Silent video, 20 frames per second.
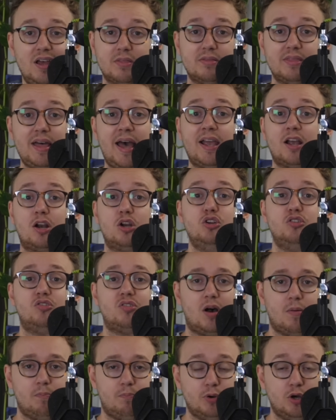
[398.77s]
That includes
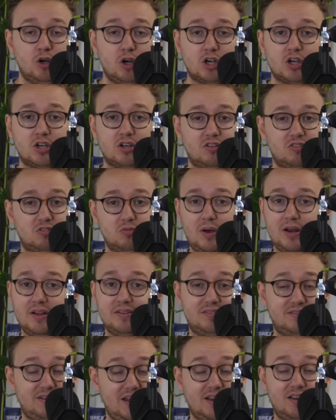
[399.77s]
our book, as well as
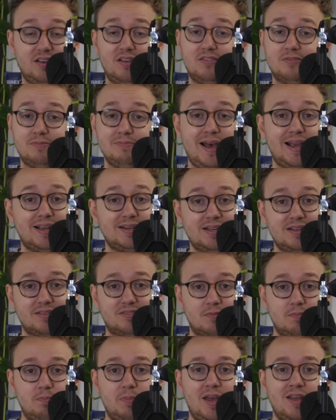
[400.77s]
stickers, magnets
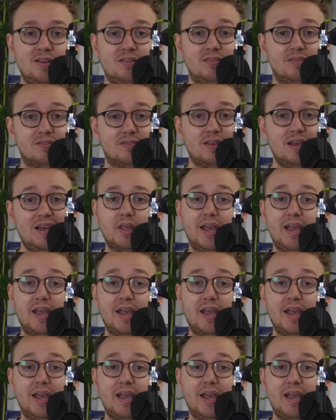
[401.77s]
and pins,